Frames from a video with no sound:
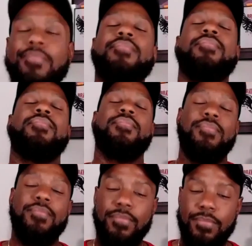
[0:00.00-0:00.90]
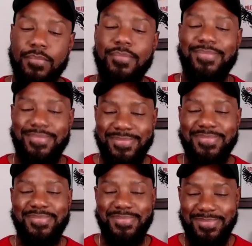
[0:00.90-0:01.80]
mm-hmm. like, mm. you could live,
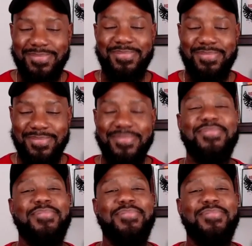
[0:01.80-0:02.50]
you could live, no